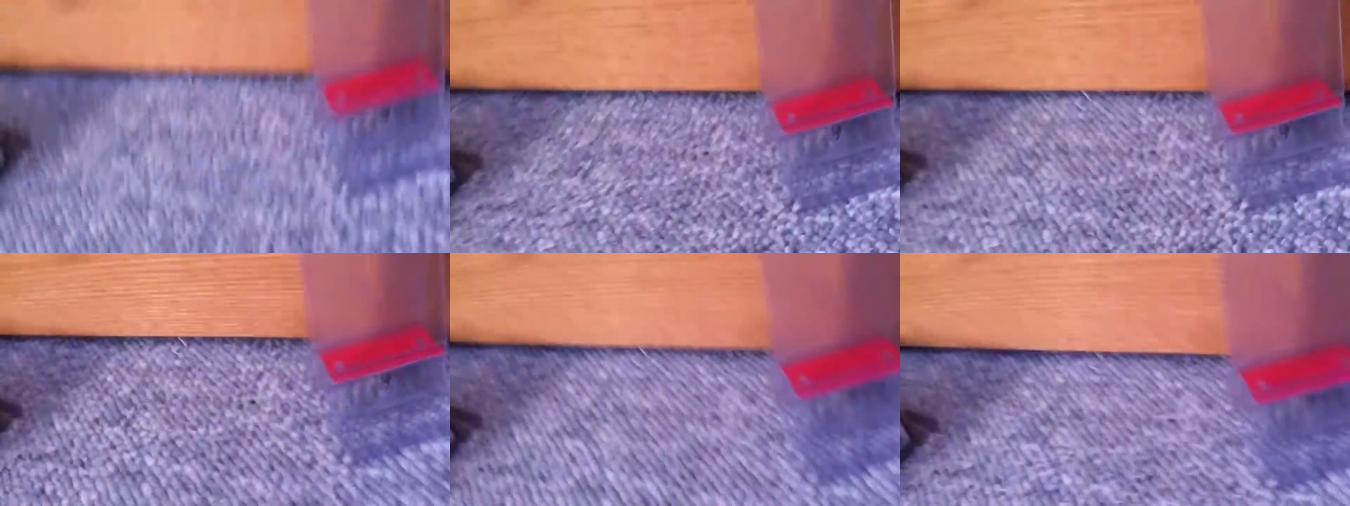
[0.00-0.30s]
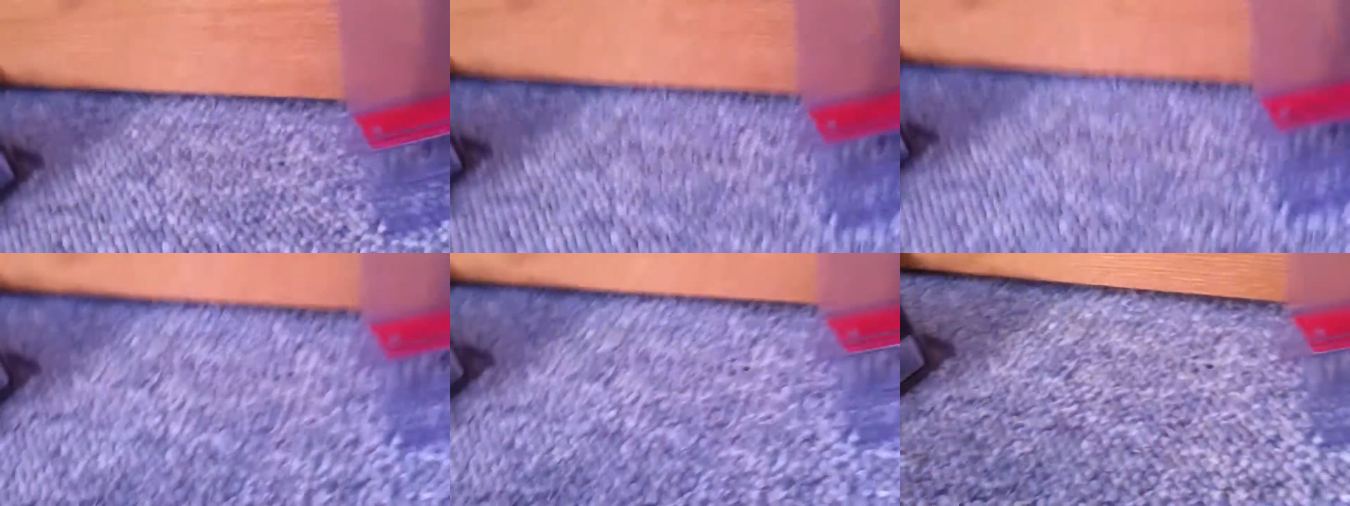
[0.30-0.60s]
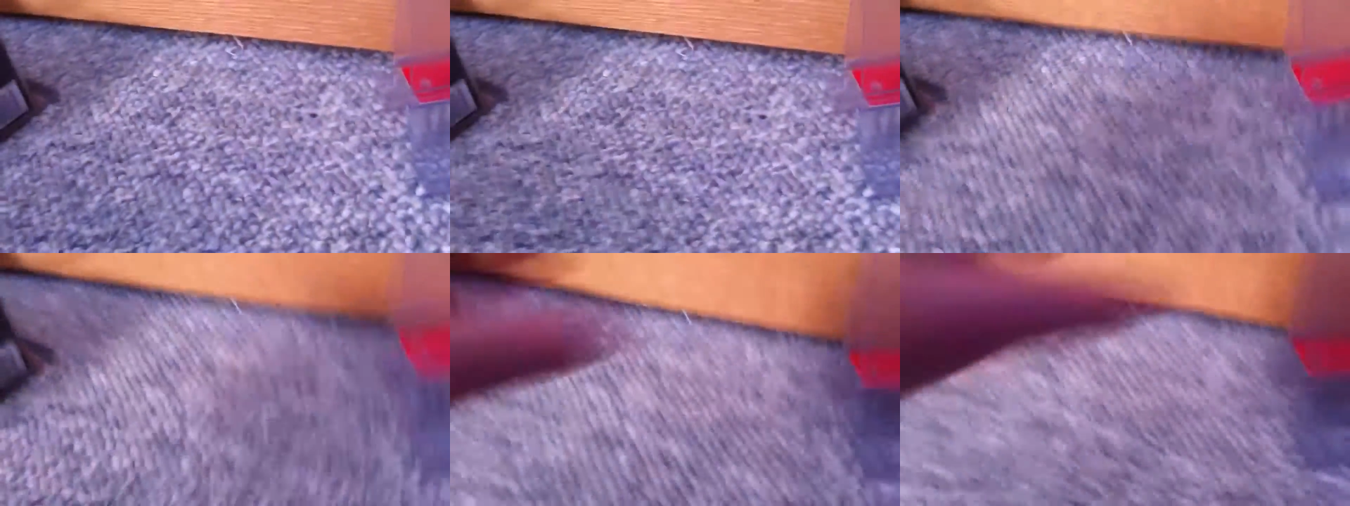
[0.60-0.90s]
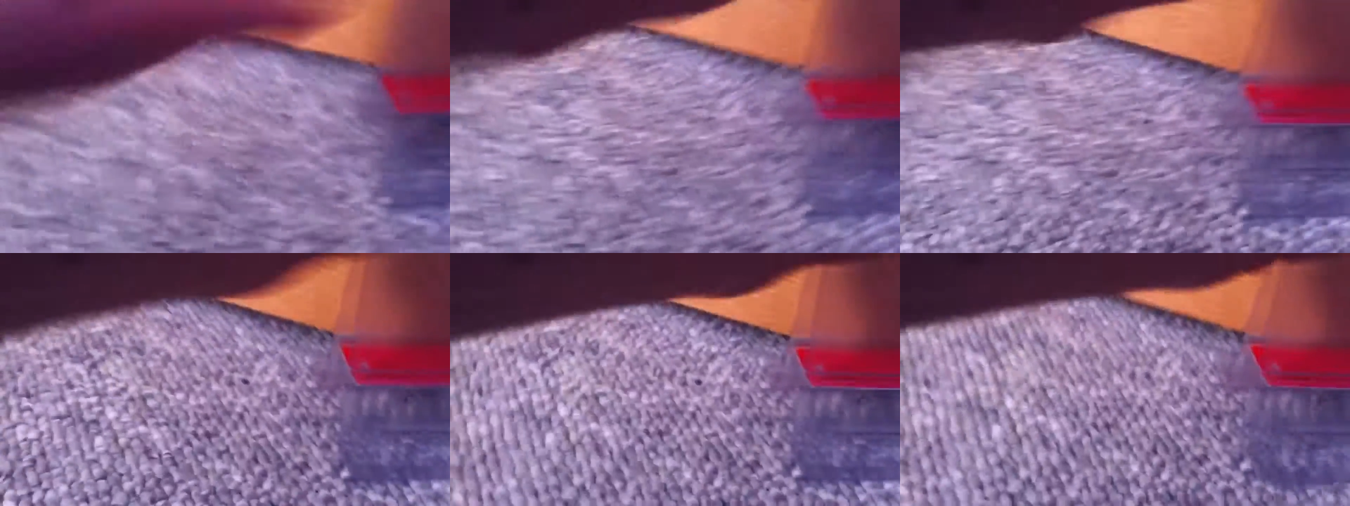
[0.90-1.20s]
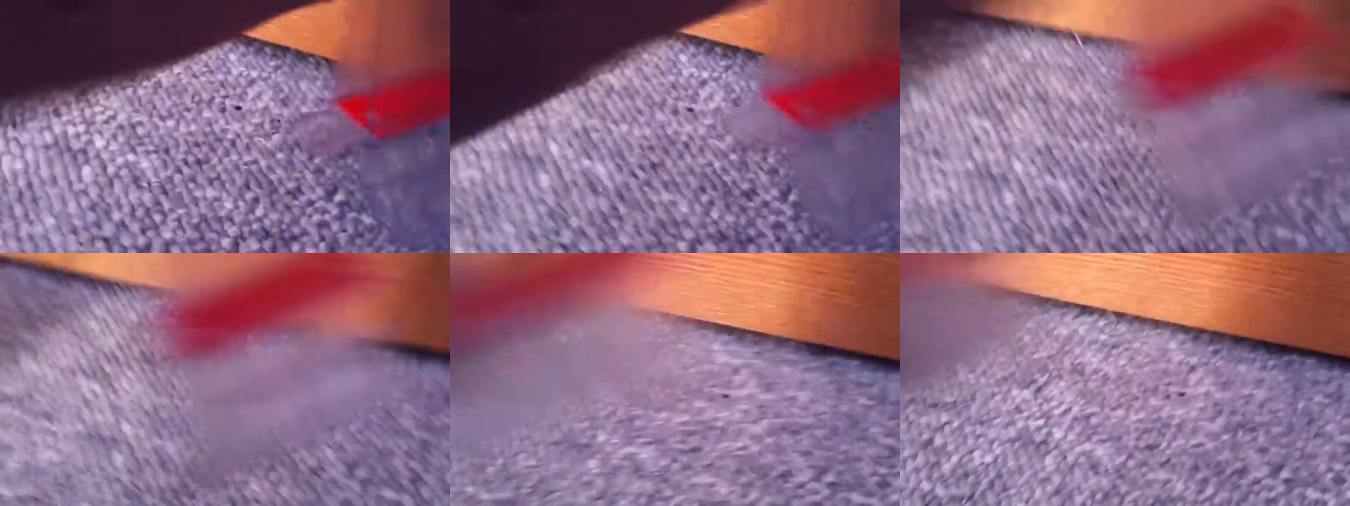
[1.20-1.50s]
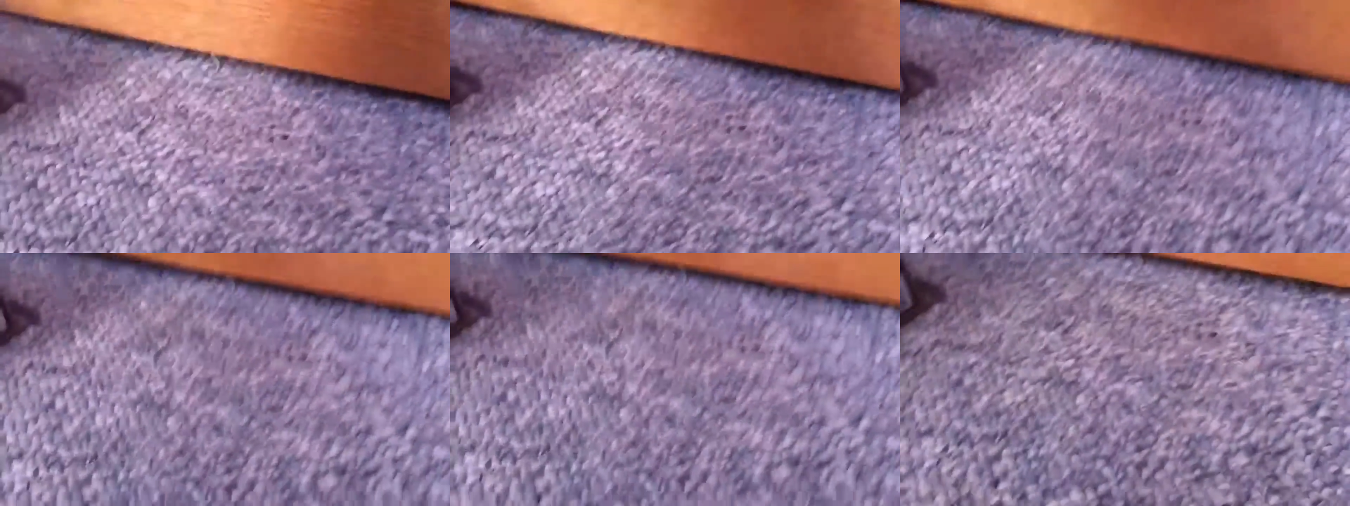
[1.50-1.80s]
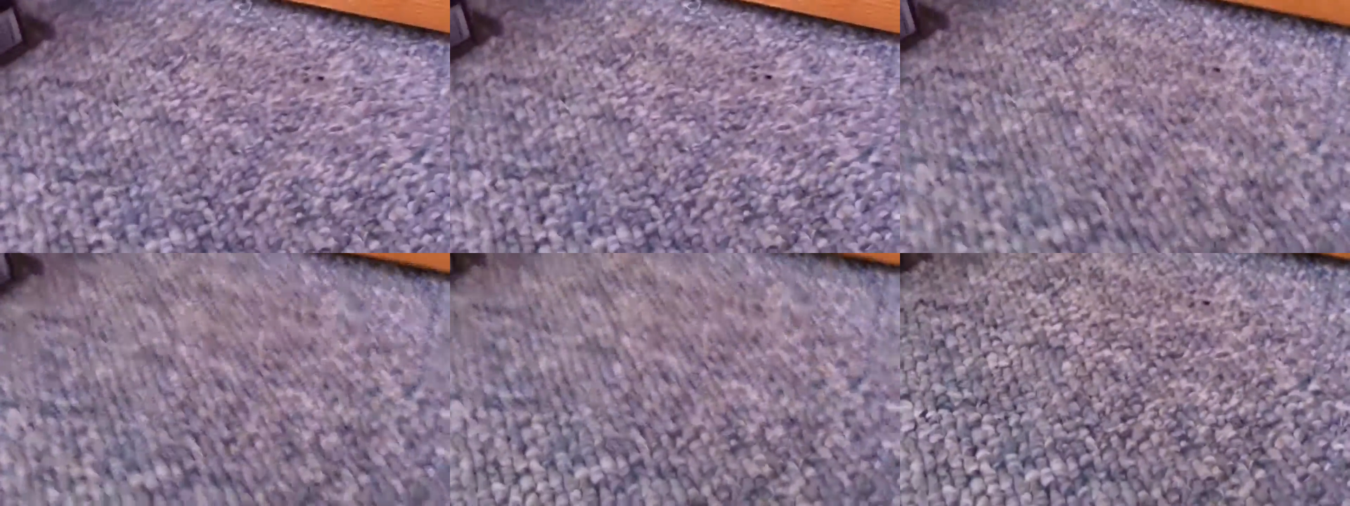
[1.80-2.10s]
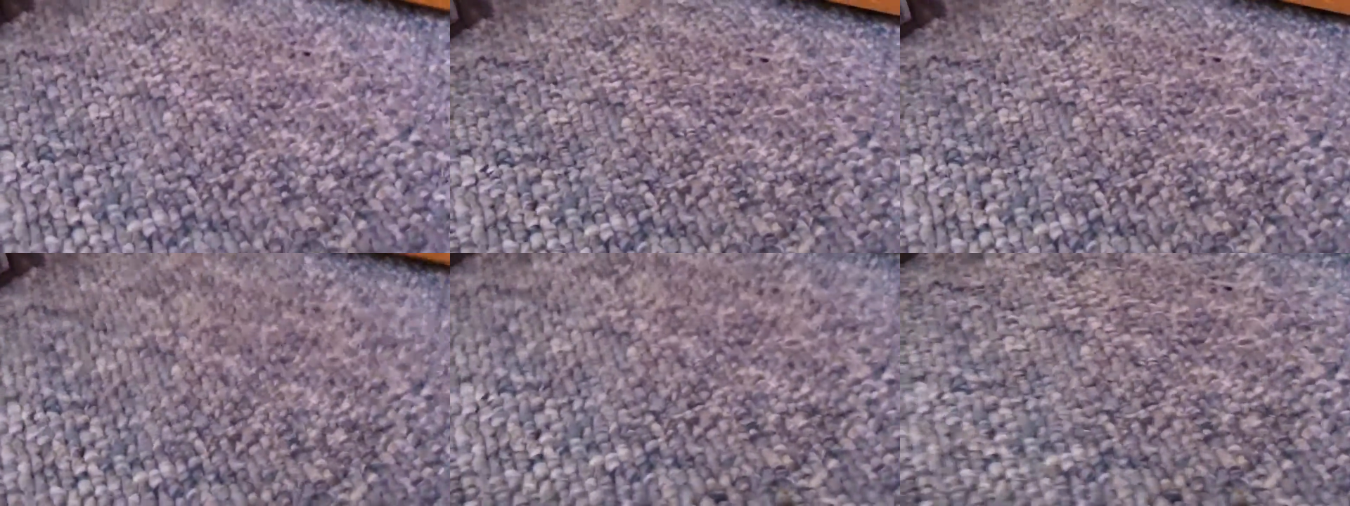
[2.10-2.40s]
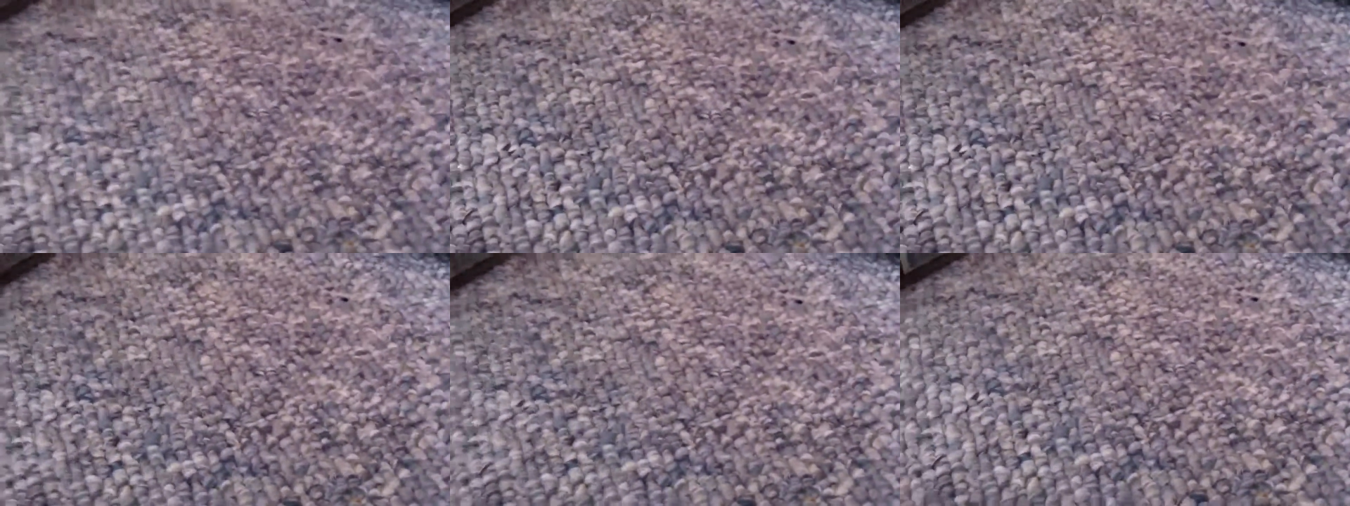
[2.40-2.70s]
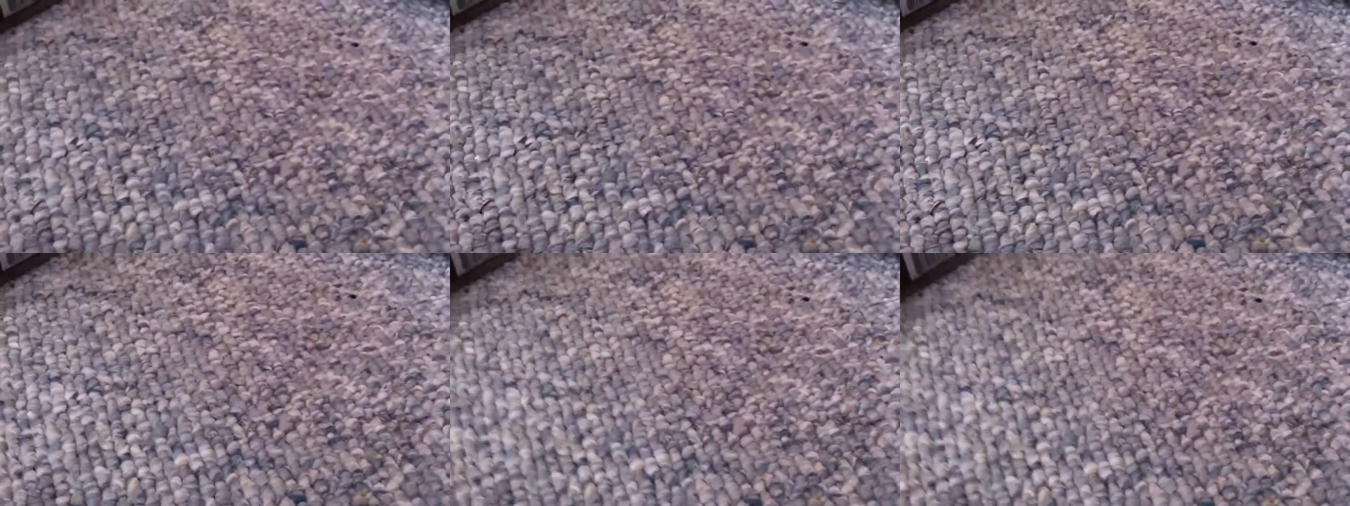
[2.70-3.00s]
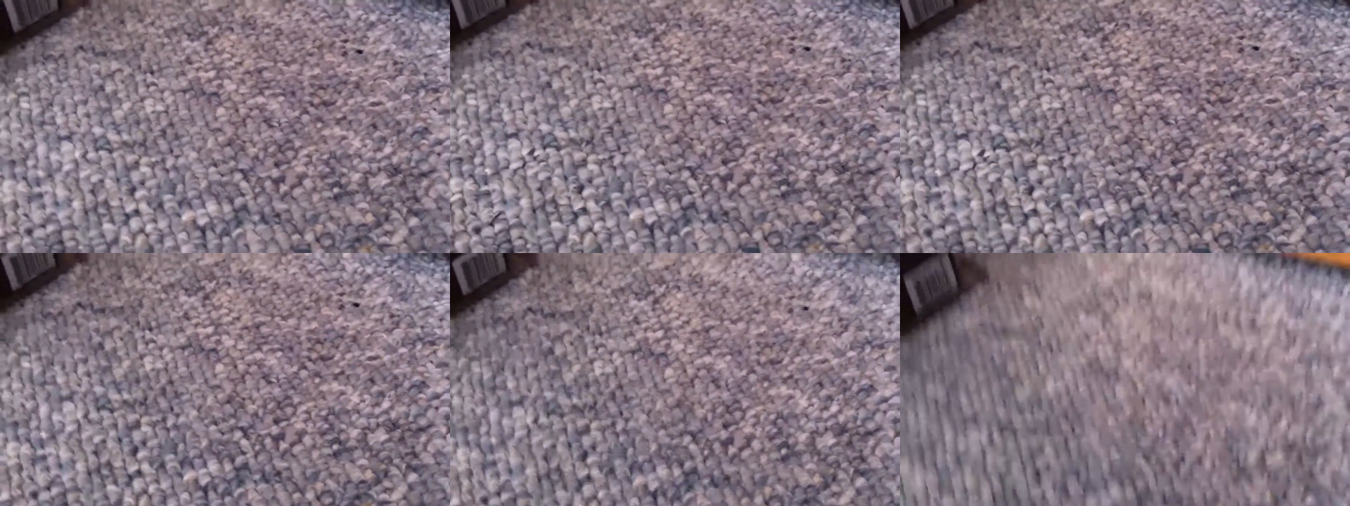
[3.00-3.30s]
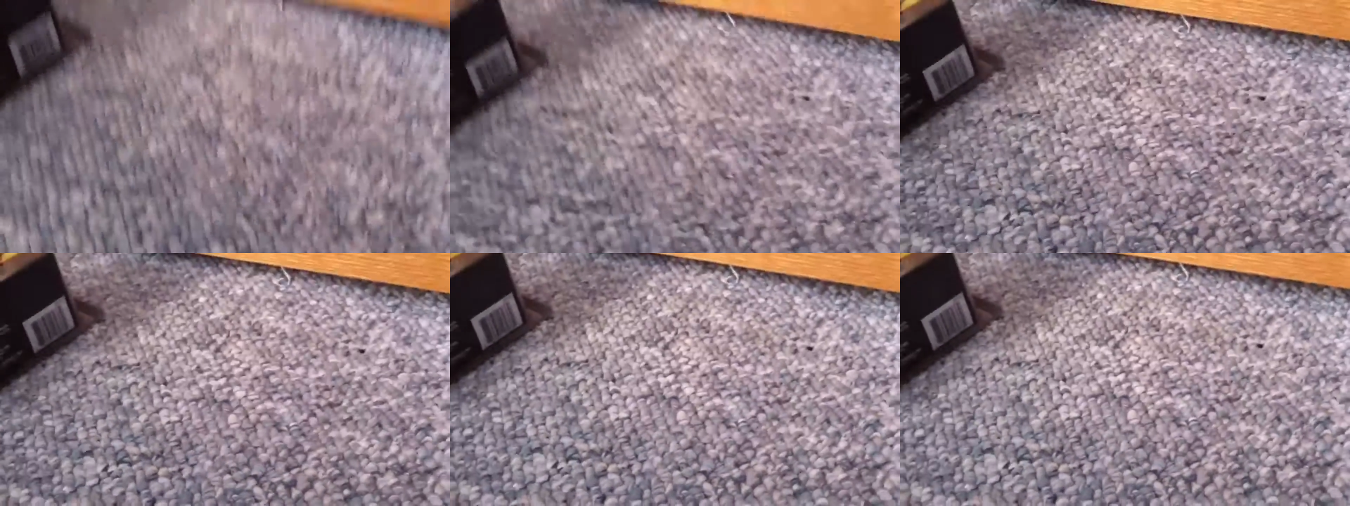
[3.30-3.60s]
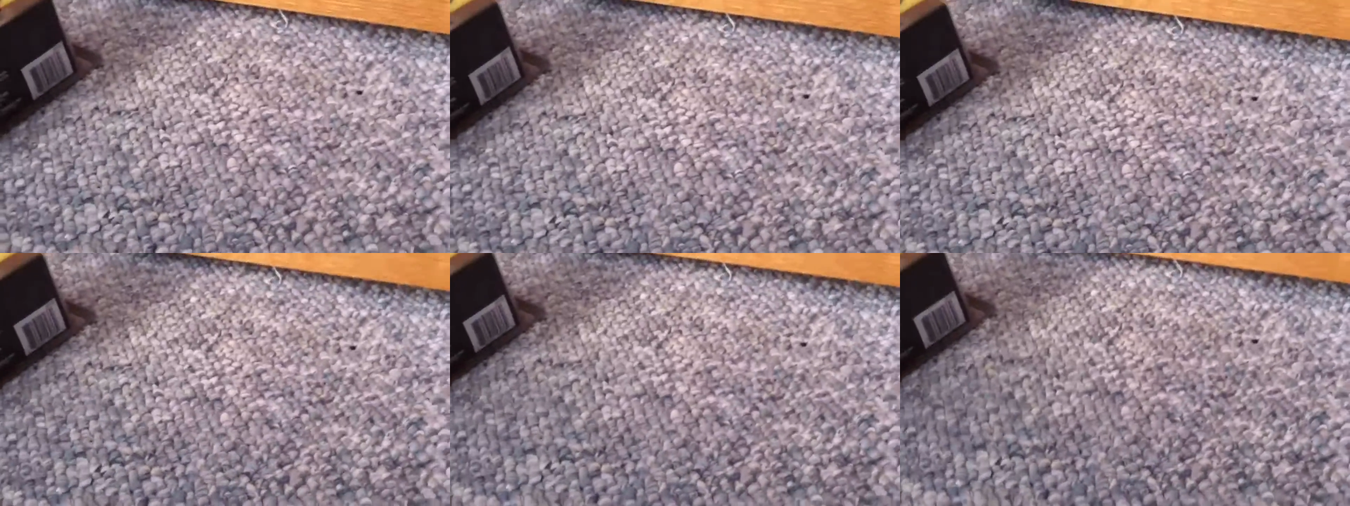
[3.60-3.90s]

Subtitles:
No face is visible, so there are no lips to read.